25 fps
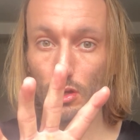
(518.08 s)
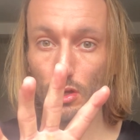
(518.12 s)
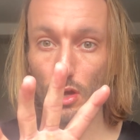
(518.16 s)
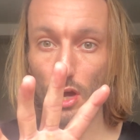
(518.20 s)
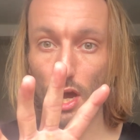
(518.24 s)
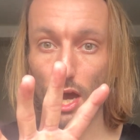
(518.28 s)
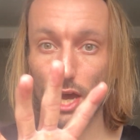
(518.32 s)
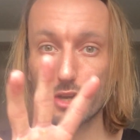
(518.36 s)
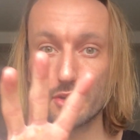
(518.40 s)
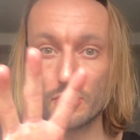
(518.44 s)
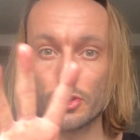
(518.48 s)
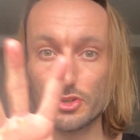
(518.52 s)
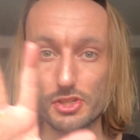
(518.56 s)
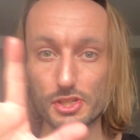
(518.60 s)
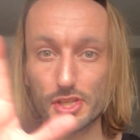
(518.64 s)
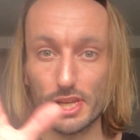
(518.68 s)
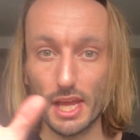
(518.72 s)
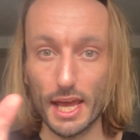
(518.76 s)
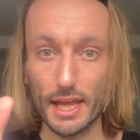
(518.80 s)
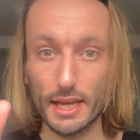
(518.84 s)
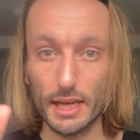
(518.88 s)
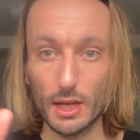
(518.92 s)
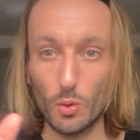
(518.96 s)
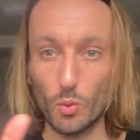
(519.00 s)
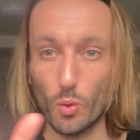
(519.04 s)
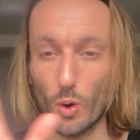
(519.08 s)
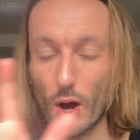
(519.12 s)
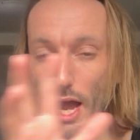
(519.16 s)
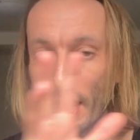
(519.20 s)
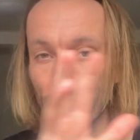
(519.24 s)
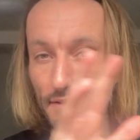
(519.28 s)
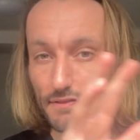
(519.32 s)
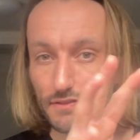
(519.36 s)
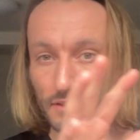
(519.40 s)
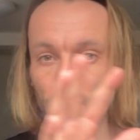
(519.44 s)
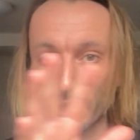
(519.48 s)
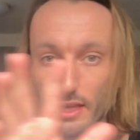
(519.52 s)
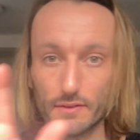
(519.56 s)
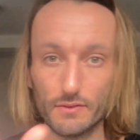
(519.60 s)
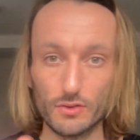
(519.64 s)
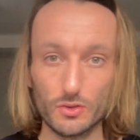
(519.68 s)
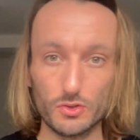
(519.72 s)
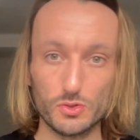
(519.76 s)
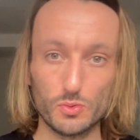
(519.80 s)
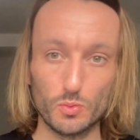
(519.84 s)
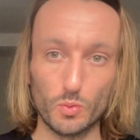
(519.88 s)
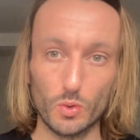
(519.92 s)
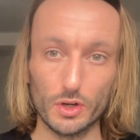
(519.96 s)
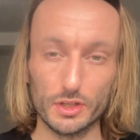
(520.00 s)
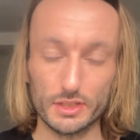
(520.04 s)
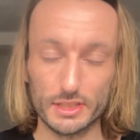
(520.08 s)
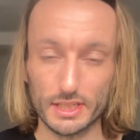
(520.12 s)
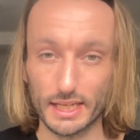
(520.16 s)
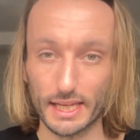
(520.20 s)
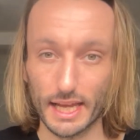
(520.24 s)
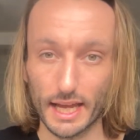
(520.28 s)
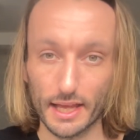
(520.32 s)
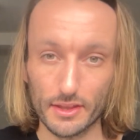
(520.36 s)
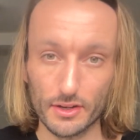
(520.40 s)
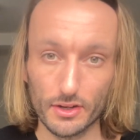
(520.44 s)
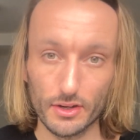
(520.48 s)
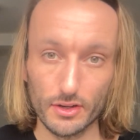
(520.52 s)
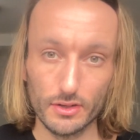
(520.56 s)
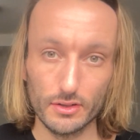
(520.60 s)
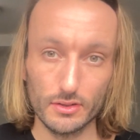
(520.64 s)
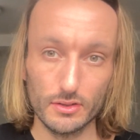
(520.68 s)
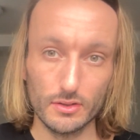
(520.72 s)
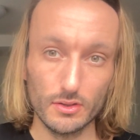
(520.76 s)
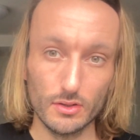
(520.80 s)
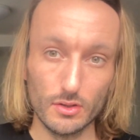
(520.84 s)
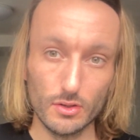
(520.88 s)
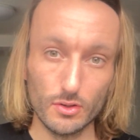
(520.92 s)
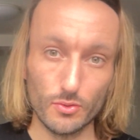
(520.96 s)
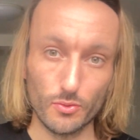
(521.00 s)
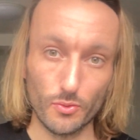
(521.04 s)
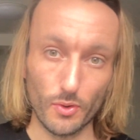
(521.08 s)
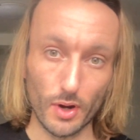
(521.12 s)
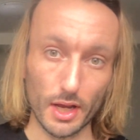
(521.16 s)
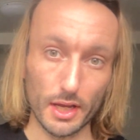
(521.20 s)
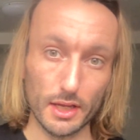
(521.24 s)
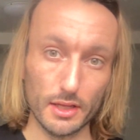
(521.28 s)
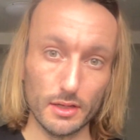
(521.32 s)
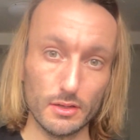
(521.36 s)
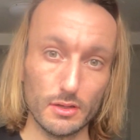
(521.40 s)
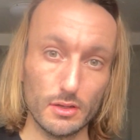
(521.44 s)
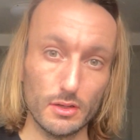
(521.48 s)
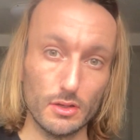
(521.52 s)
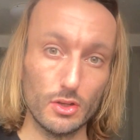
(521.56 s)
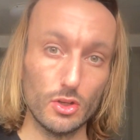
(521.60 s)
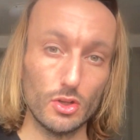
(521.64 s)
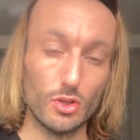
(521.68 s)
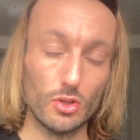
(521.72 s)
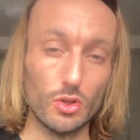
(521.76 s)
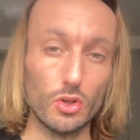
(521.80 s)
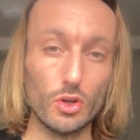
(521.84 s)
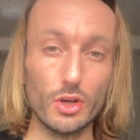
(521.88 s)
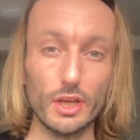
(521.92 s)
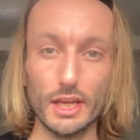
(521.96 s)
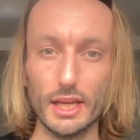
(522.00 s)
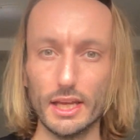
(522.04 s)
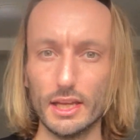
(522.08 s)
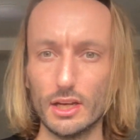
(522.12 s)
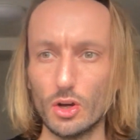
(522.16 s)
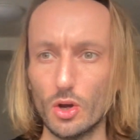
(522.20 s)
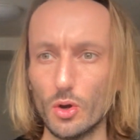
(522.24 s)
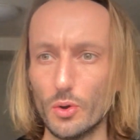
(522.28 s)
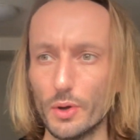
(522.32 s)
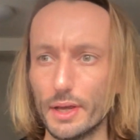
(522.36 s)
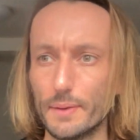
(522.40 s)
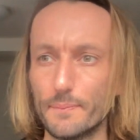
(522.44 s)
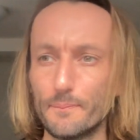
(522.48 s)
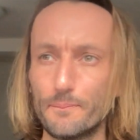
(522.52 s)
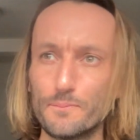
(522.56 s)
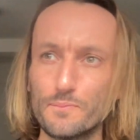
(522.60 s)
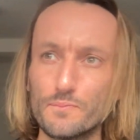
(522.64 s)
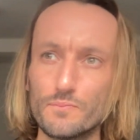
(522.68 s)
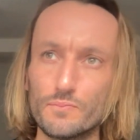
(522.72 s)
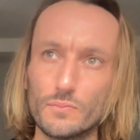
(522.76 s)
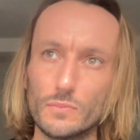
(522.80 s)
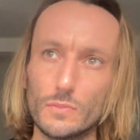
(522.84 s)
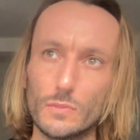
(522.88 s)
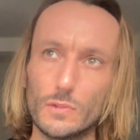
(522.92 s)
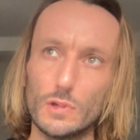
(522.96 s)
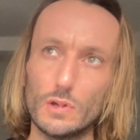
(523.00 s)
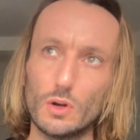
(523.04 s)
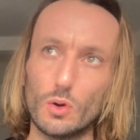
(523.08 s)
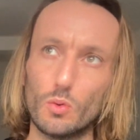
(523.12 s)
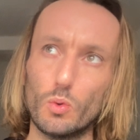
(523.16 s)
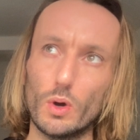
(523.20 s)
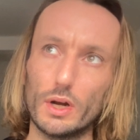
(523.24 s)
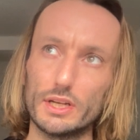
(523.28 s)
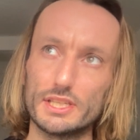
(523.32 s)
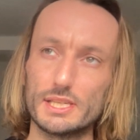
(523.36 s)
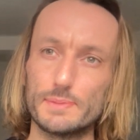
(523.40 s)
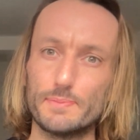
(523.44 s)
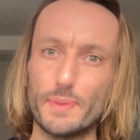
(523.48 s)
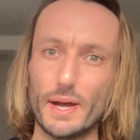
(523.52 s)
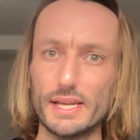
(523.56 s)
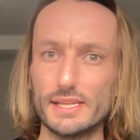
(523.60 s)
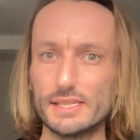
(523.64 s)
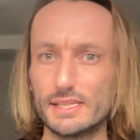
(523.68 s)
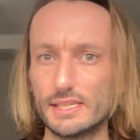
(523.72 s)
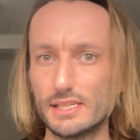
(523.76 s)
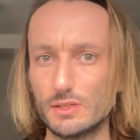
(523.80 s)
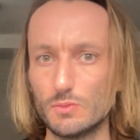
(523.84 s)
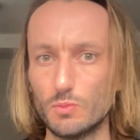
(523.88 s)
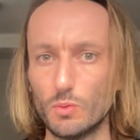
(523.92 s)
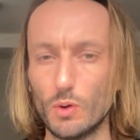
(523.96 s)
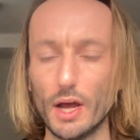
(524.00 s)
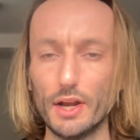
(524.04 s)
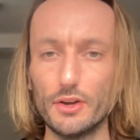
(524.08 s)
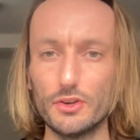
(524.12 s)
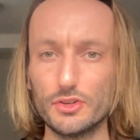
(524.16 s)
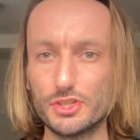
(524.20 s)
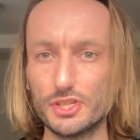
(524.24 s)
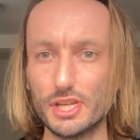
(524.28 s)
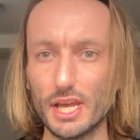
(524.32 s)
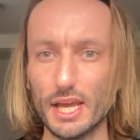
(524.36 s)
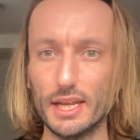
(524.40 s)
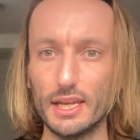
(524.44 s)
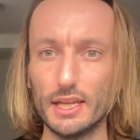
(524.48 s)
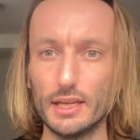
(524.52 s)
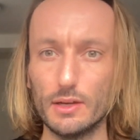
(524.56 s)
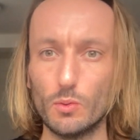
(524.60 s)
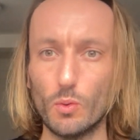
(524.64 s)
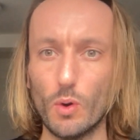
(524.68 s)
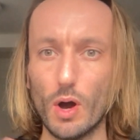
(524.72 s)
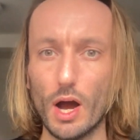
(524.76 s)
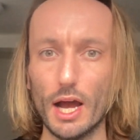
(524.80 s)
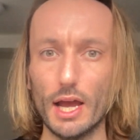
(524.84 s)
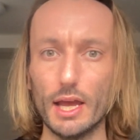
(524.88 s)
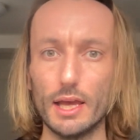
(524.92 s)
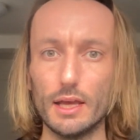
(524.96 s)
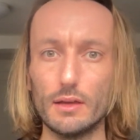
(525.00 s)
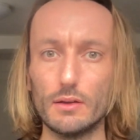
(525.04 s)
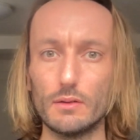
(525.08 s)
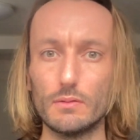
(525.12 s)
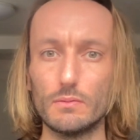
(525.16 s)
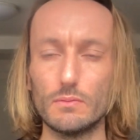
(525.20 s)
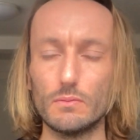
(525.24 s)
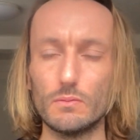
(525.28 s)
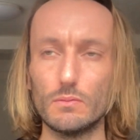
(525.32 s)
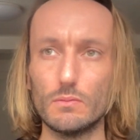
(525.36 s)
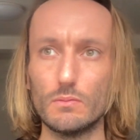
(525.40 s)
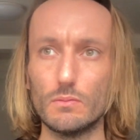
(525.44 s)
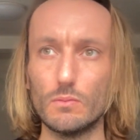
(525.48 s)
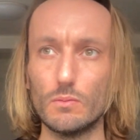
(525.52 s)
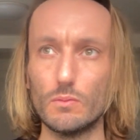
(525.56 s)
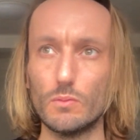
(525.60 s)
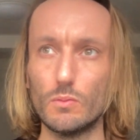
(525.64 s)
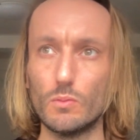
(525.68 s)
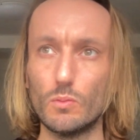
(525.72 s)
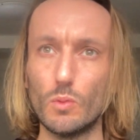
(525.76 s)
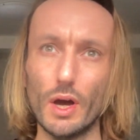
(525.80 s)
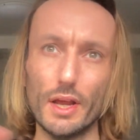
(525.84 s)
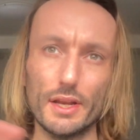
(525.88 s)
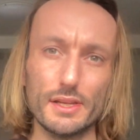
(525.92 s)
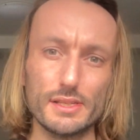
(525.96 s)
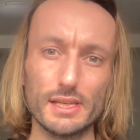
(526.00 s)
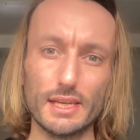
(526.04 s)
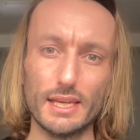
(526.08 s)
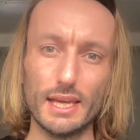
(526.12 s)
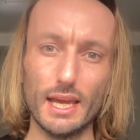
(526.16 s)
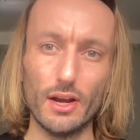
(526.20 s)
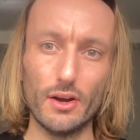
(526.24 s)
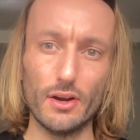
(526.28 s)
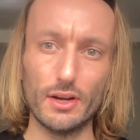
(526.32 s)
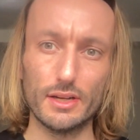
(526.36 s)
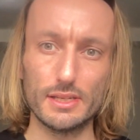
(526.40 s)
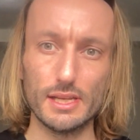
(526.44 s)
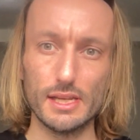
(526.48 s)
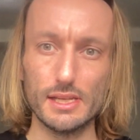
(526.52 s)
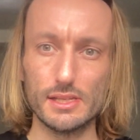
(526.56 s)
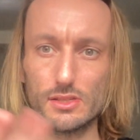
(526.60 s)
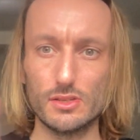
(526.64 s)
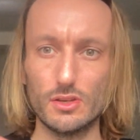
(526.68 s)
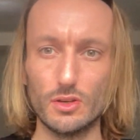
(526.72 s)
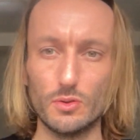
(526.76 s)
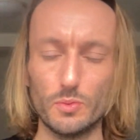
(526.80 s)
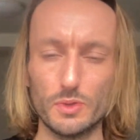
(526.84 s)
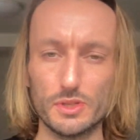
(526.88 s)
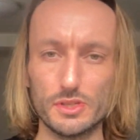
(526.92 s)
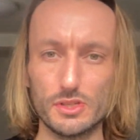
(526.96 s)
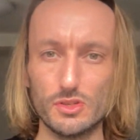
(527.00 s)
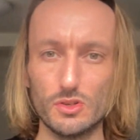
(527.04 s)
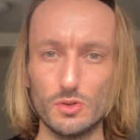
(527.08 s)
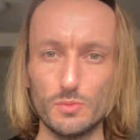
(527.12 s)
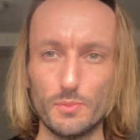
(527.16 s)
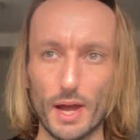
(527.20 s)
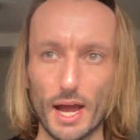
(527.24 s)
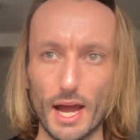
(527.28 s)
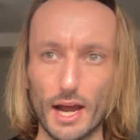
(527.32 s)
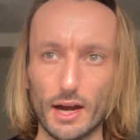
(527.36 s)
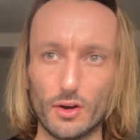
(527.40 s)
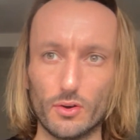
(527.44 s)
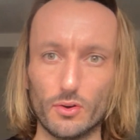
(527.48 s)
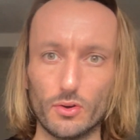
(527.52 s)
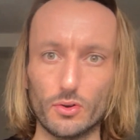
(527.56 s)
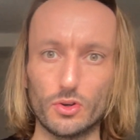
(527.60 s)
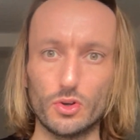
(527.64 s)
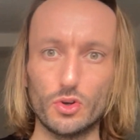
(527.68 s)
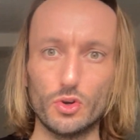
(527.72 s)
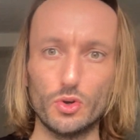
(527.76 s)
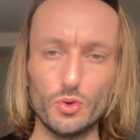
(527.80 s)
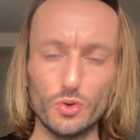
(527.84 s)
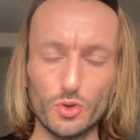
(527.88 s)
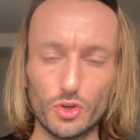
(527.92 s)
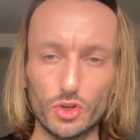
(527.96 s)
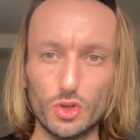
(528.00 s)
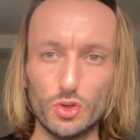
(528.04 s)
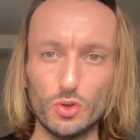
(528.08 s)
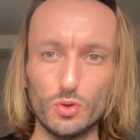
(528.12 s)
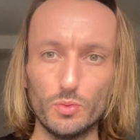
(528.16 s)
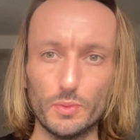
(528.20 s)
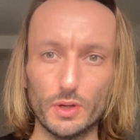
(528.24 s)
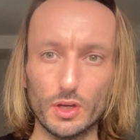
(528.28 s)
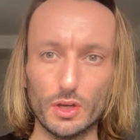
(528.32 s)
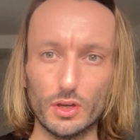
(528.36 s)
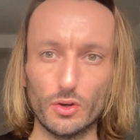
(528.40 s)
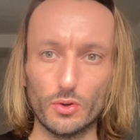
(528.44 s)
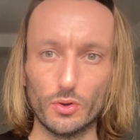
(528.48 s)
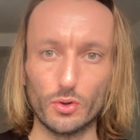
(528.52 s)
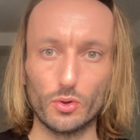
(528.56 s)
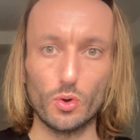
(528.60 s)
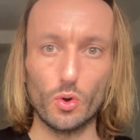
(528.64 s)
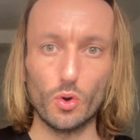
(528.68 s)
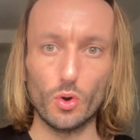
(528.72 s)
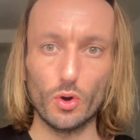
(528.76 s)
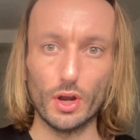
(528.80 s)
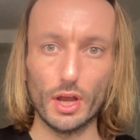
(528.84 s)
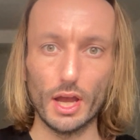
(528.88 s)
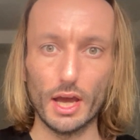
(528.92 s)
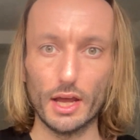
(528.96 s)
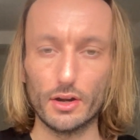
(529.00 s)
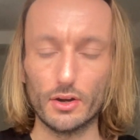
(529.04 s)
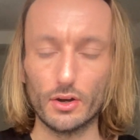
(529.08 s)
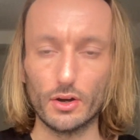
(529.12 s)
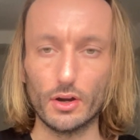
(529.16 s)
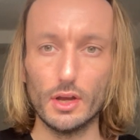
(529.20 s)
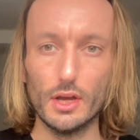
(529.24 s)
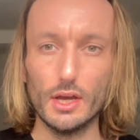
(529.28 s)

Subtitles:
Understanding why flavors work together, right? Looking and going, you know, what spices, understanding why does a carrot taste good with sumac or cumin or coriander?